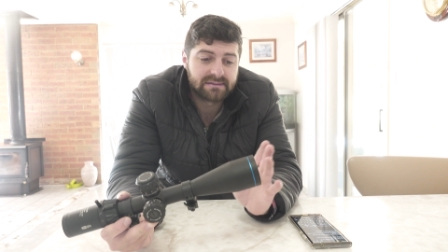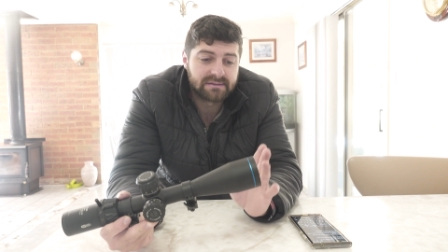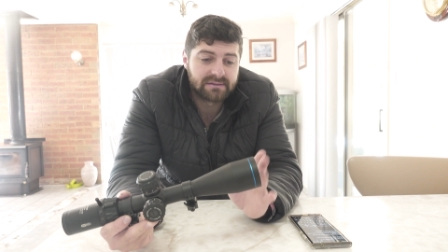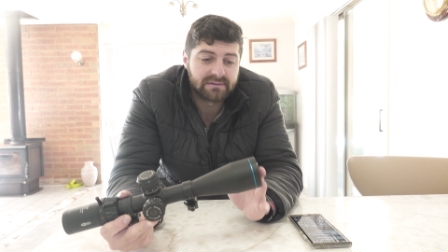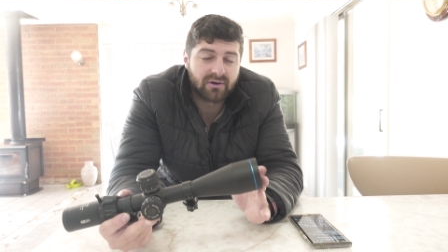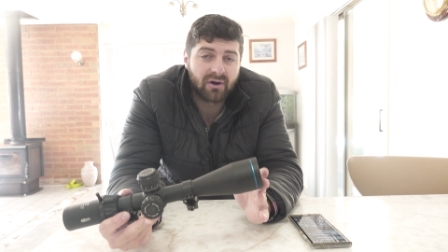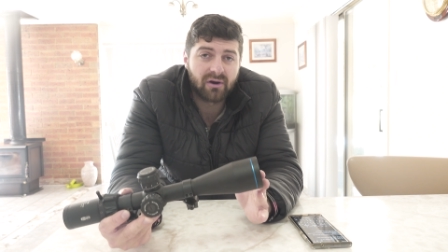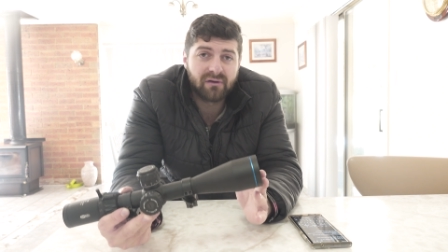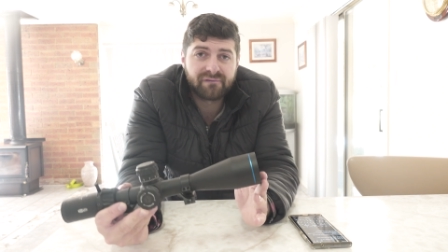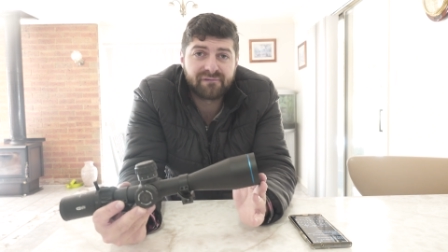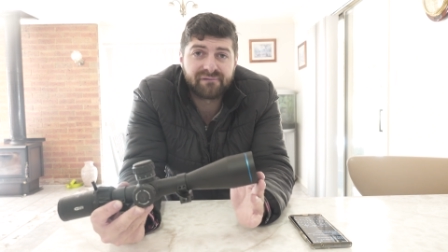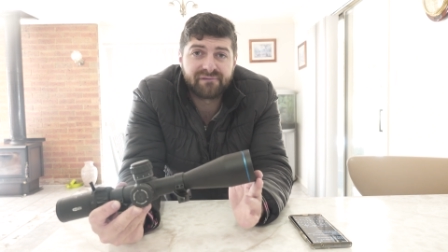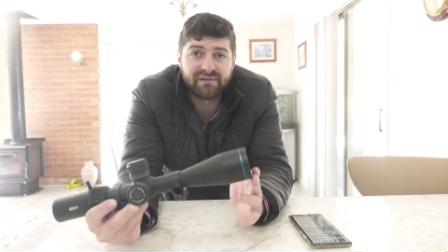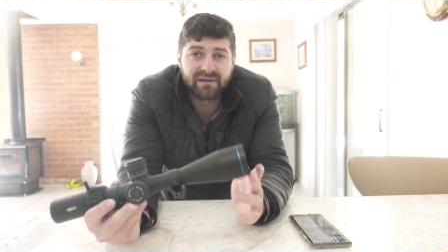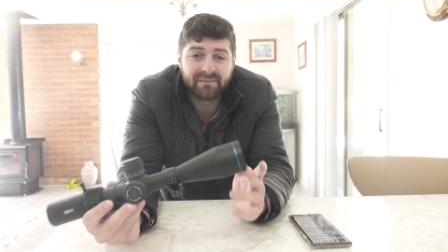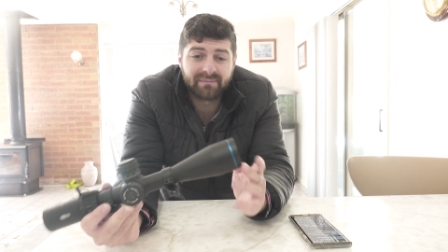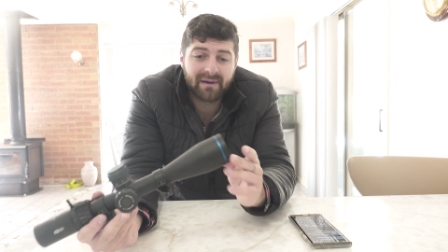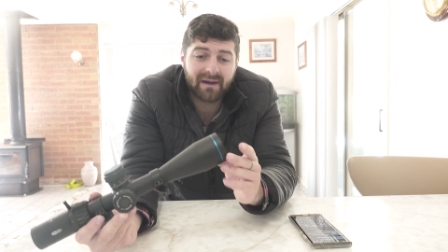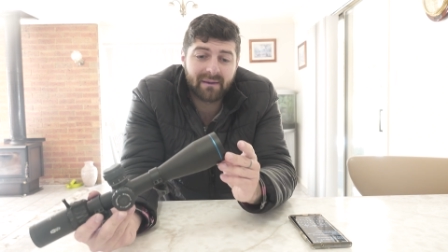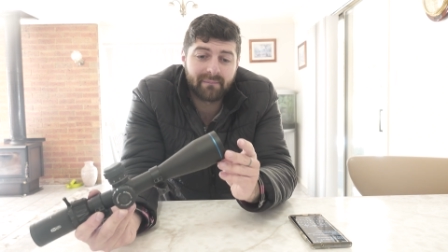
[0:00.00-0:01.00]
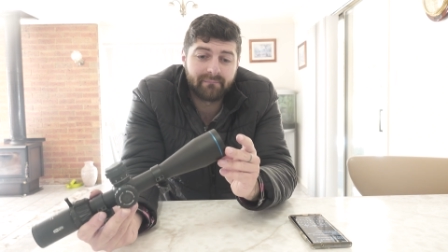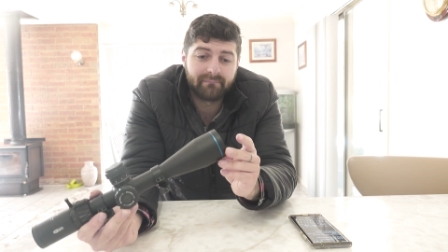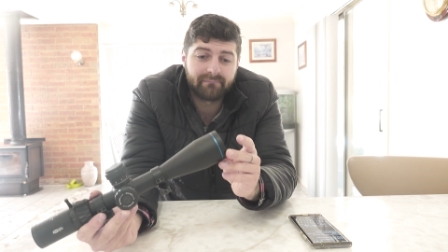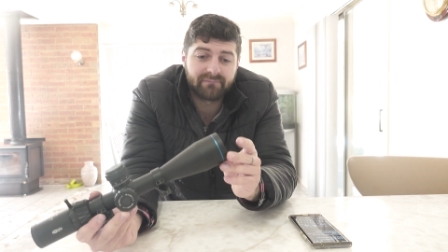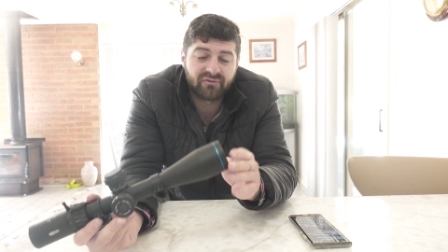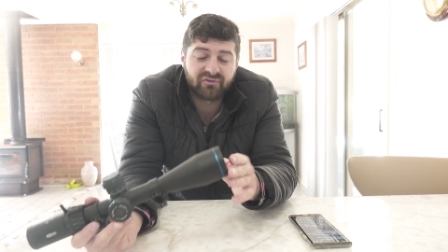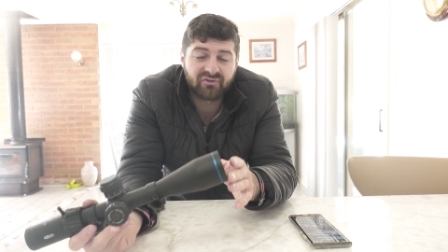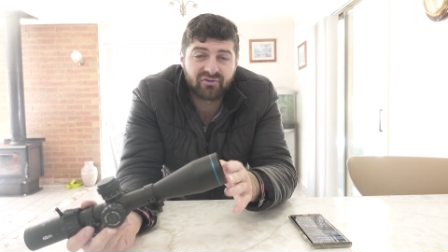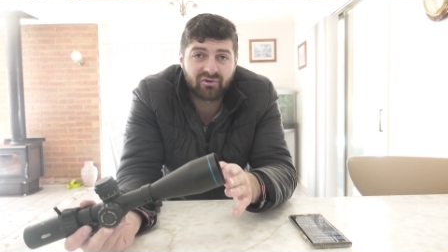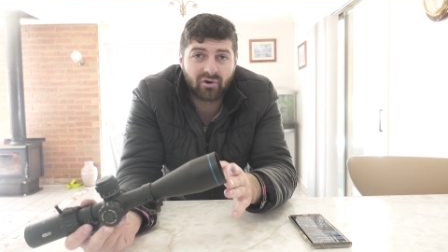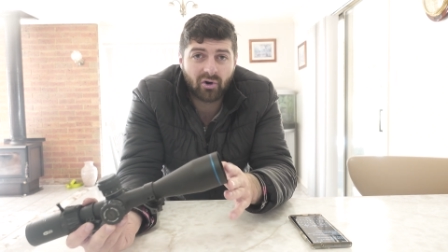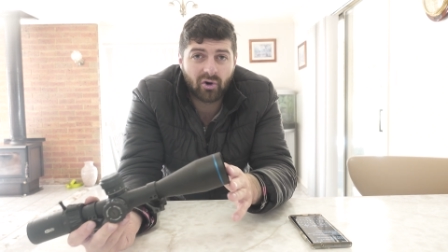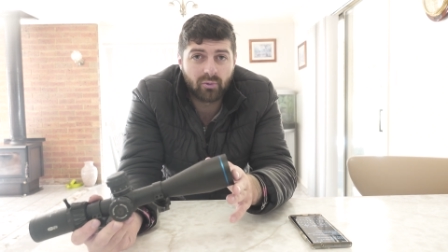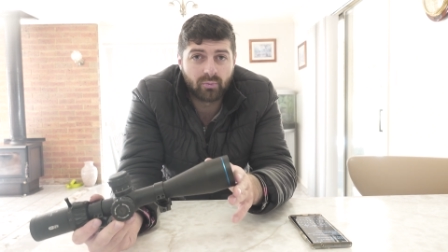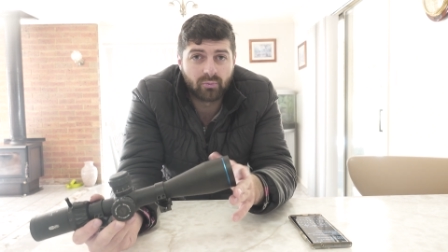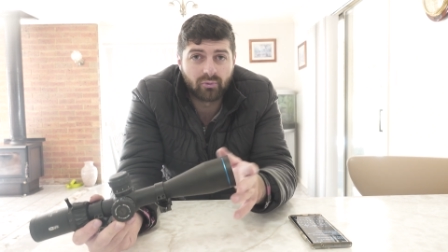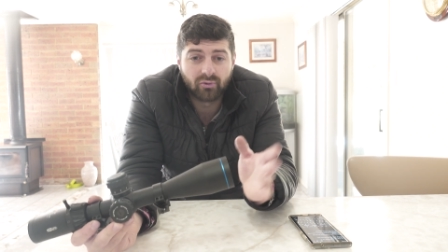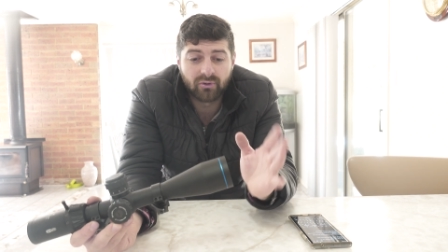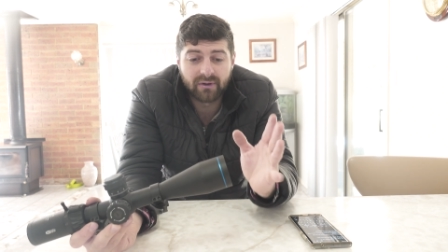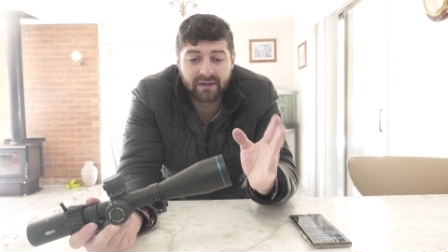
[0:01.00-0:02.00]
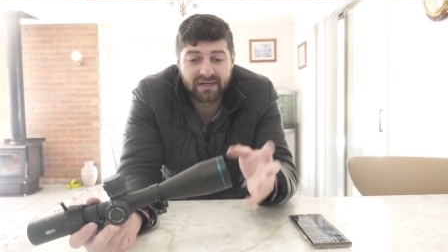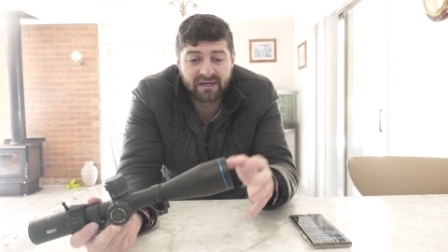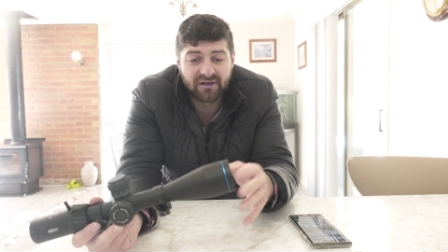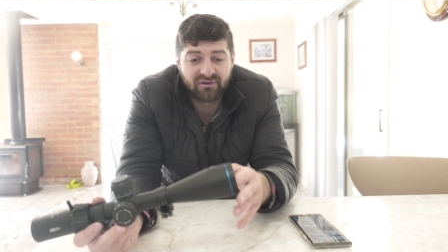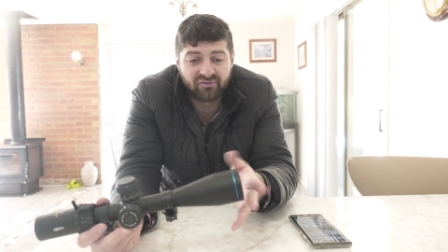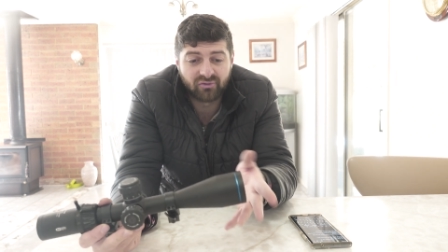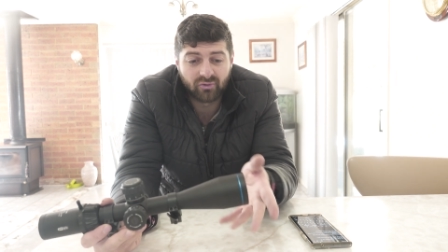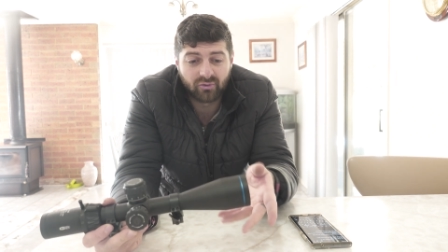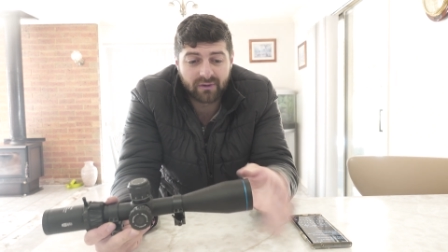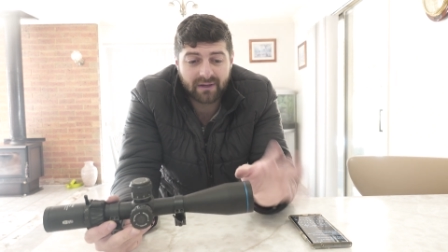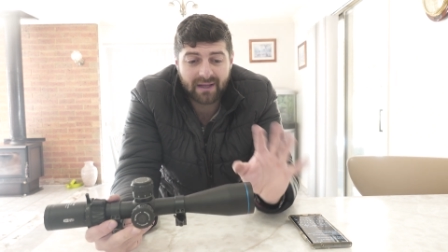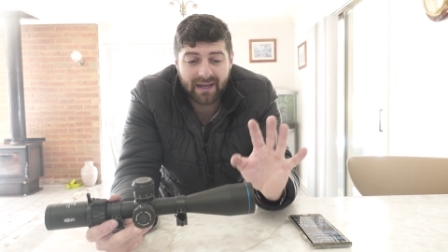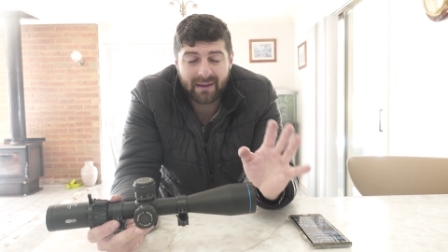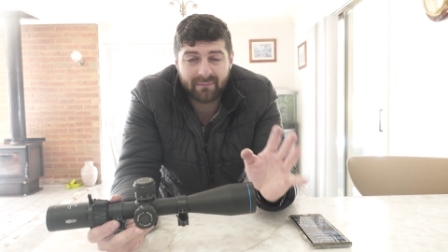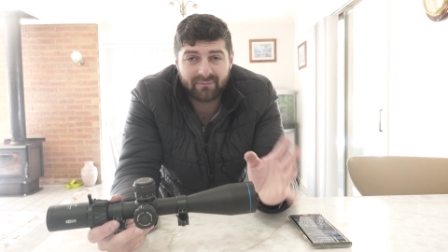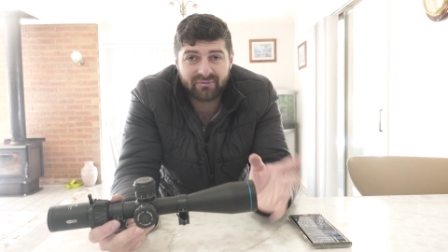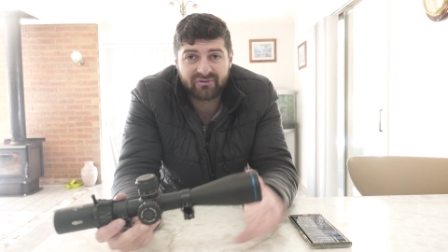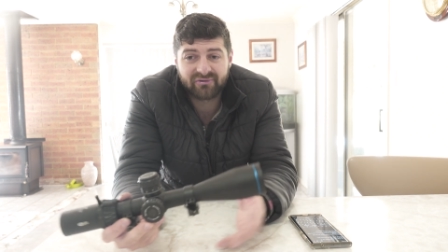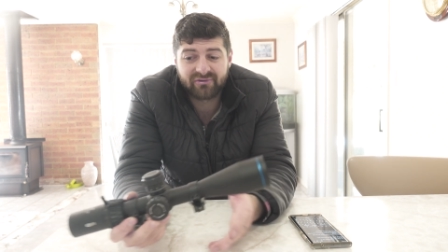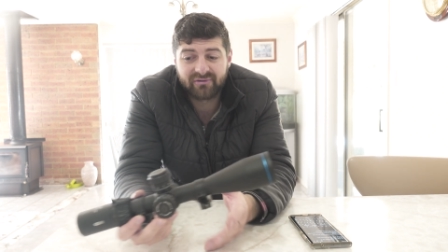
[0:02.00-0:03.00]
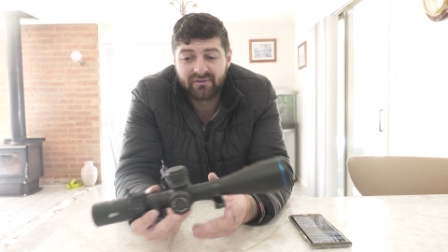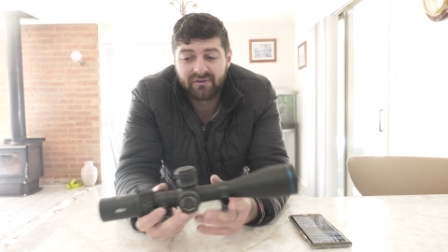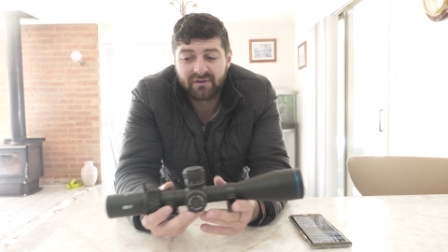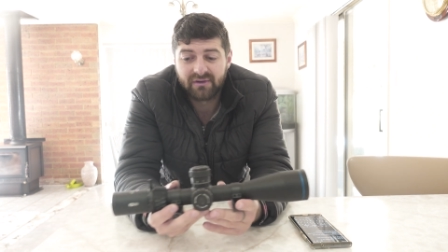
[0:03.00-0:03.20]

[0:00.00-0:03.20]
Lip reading: no flip up scope rings or caps.